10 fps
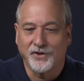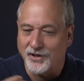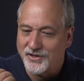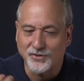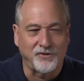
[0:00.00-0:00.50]

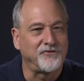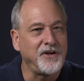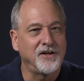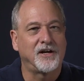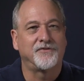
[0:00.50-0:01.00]
sort of
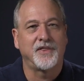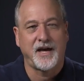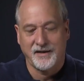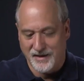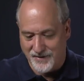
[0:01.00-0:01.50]
feed off of
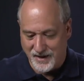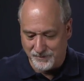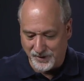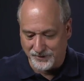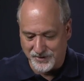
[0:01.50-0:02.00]
that, and then I
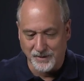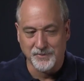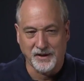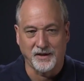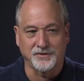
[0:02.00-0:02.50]
build
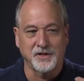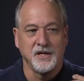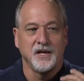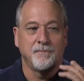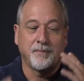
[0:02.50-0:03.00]
something else.
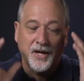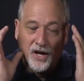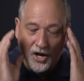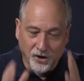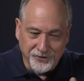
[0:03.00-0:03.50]

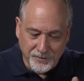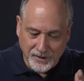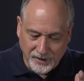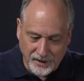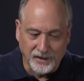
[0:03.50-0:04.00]
But
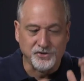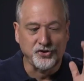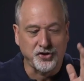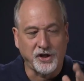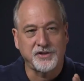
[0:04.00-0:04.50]
ultimately, it's
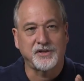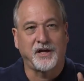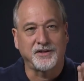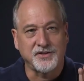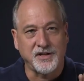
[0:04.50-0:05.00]
just
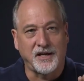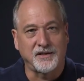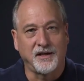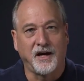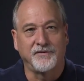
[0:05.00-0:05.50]
a
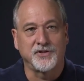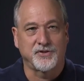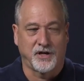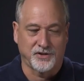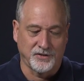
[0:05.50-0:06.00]
set of
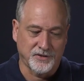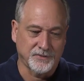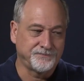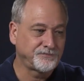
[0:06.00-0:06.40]
instructions.